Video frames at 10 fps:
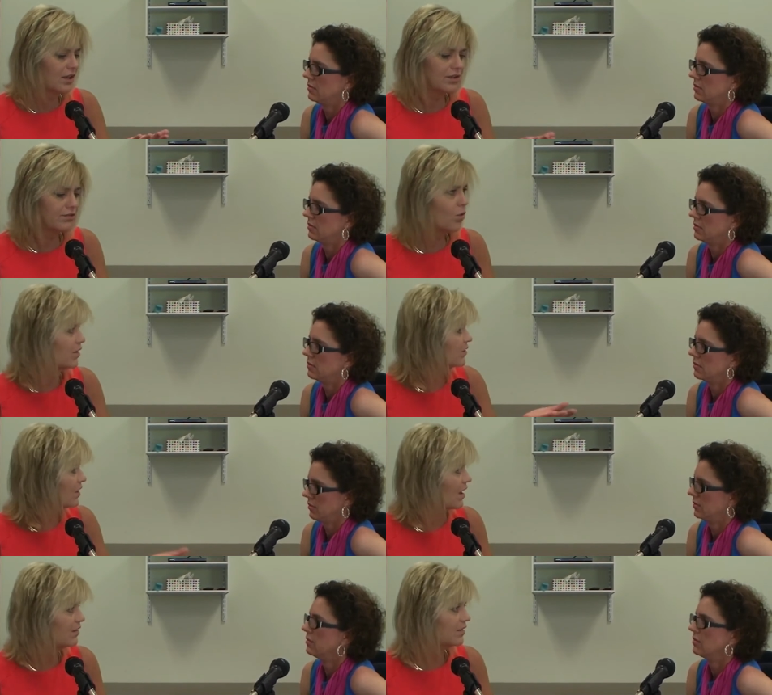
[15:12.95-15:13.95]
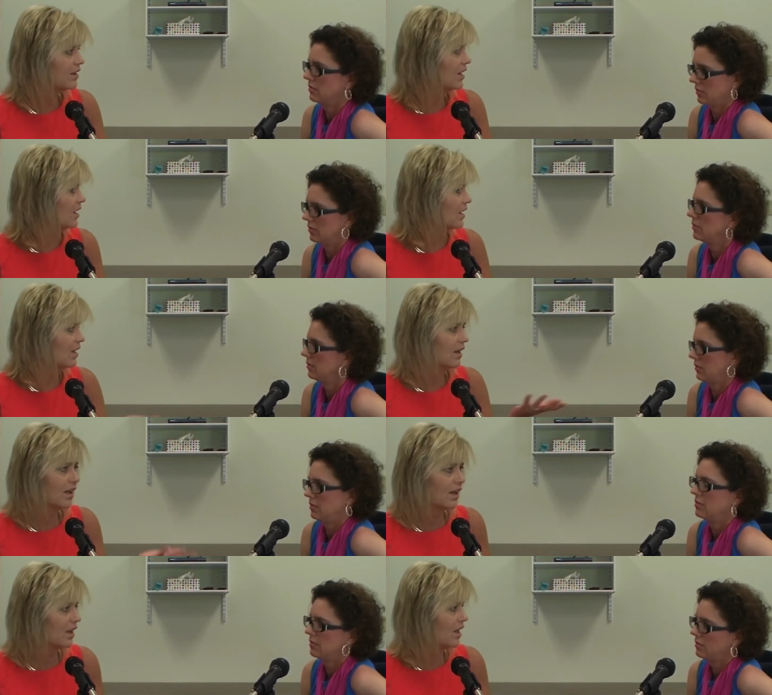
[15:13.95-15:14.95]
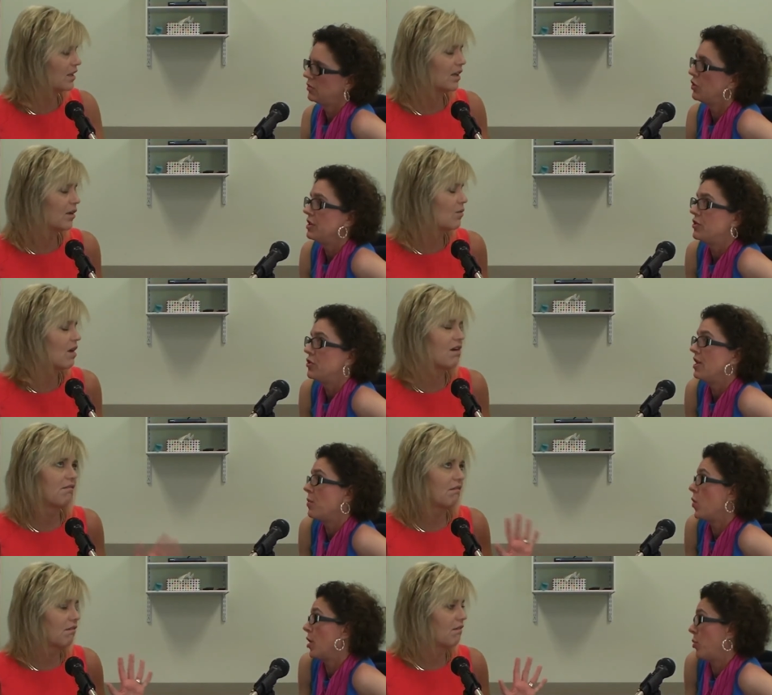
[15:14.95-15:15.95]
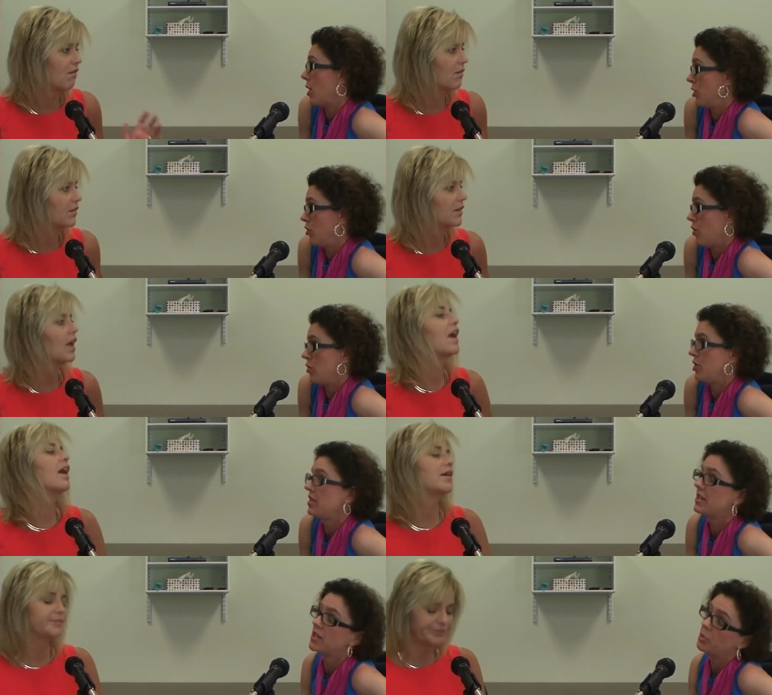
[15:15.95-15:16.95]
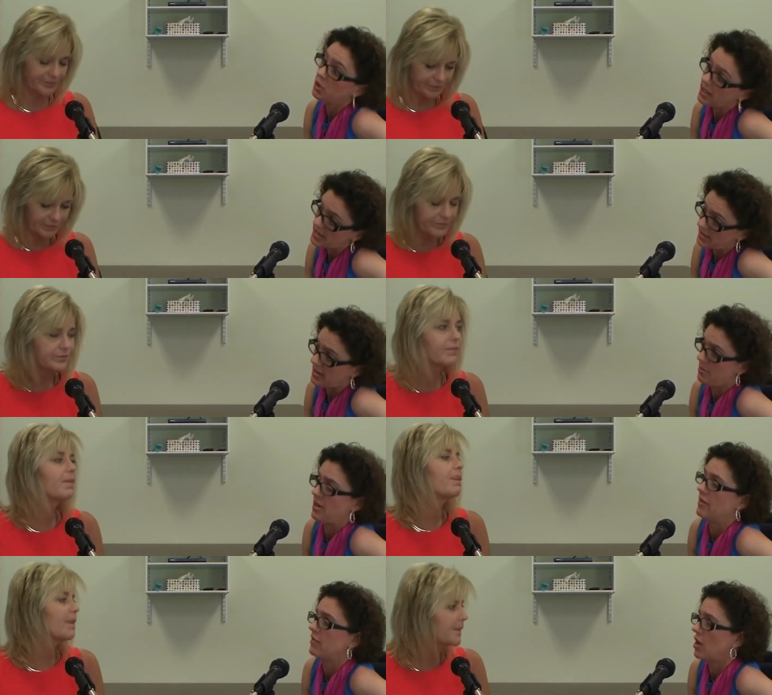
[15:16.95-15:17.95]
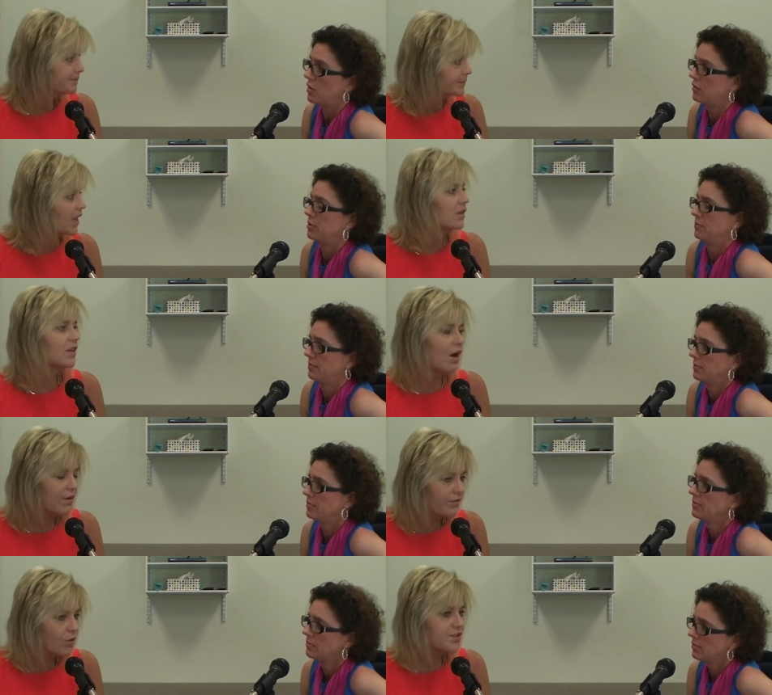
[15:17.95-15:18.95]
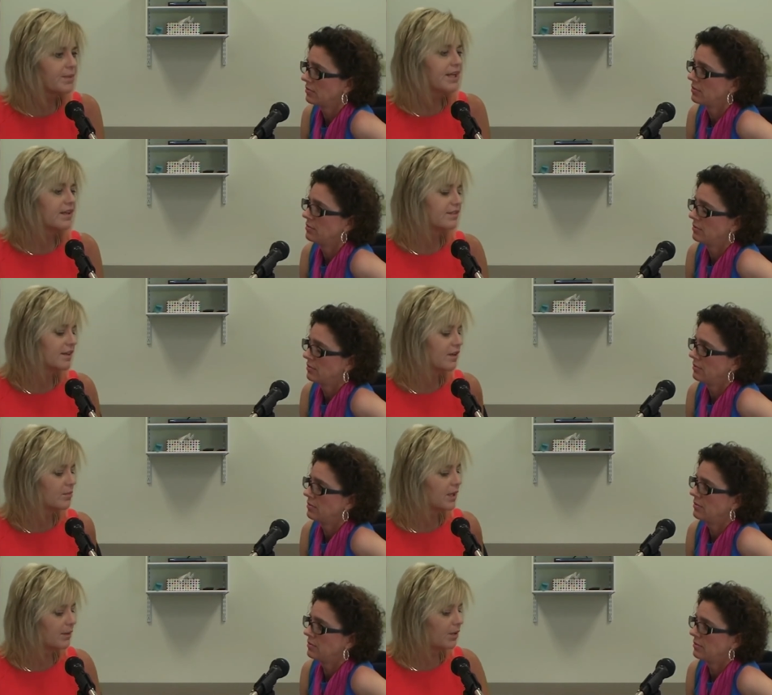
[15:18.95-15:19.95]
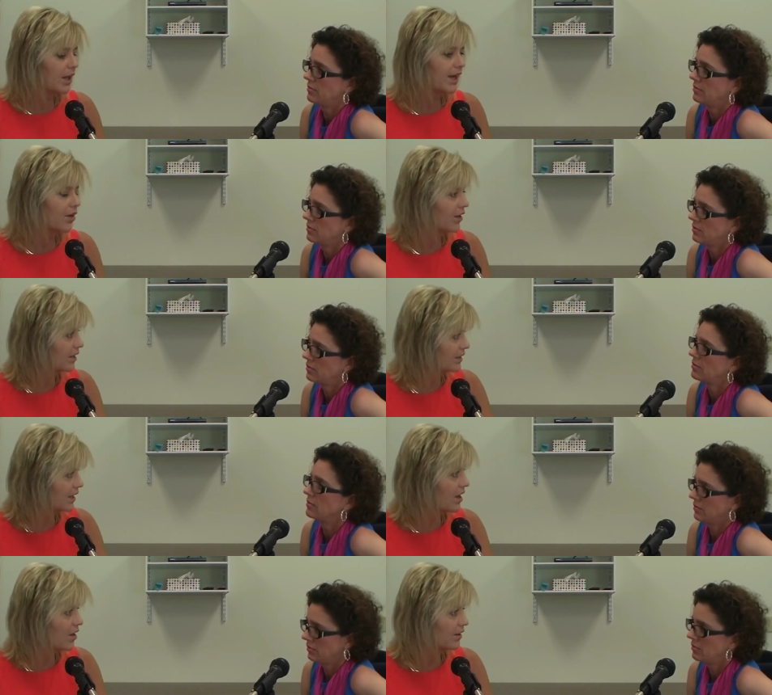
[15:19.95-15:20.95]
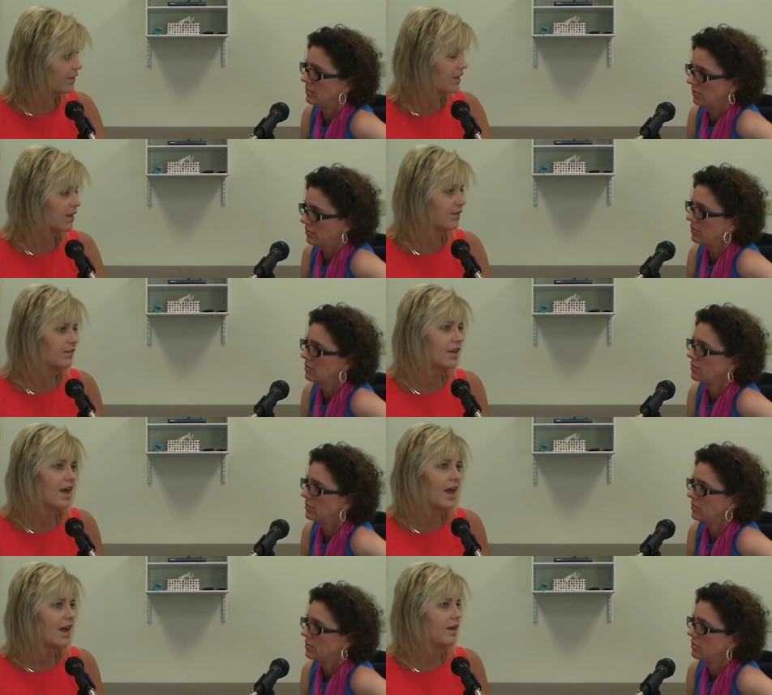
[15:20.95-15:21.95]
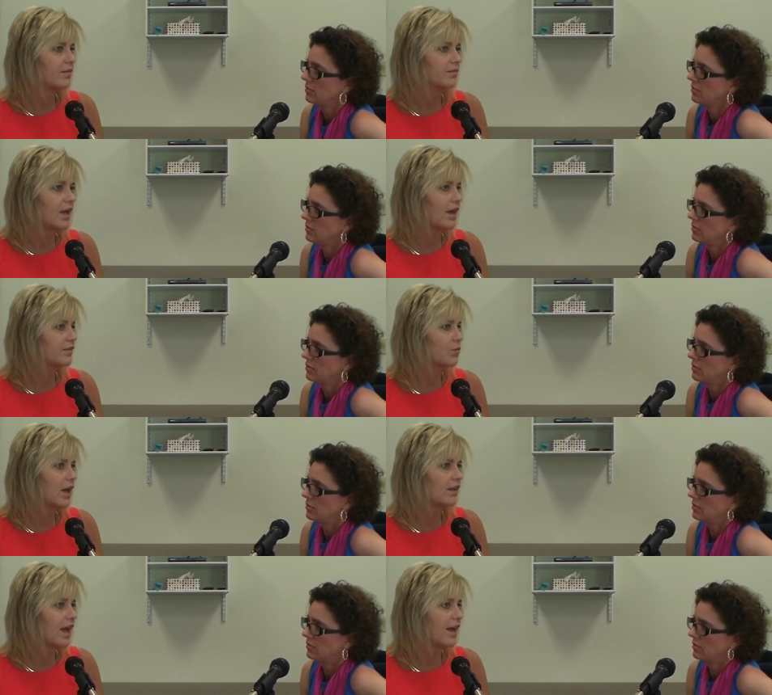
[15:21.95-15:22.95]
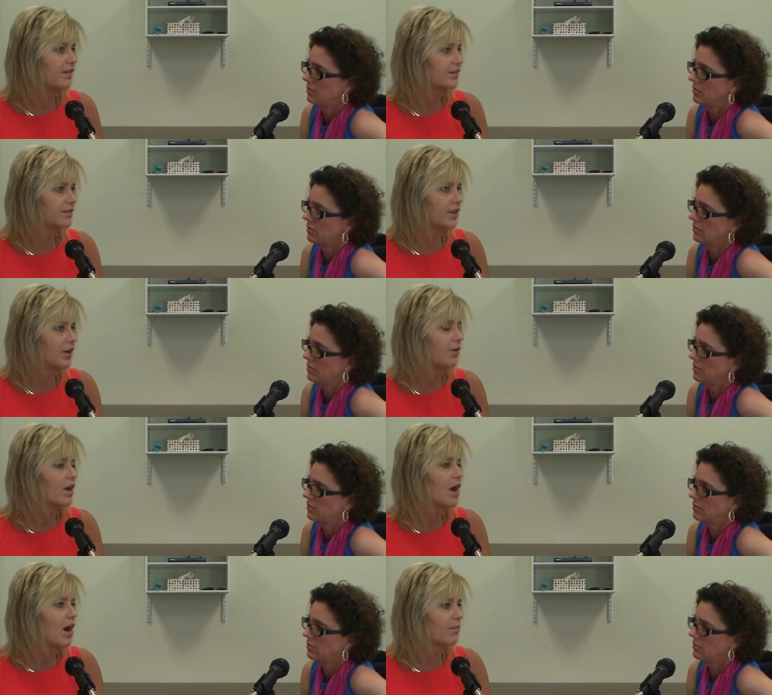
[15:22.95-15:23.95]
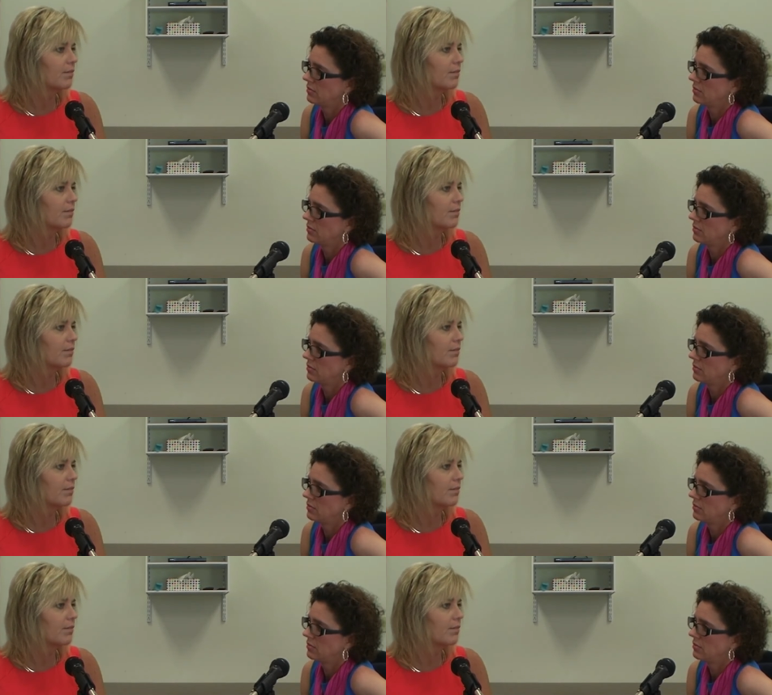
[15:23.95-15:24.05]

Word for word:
Speaker 1: divorce, custody, Do they want to press charges? Does the police need to be involved?
Speaker 2: Law enforcement is another big player in all of this, as well as, our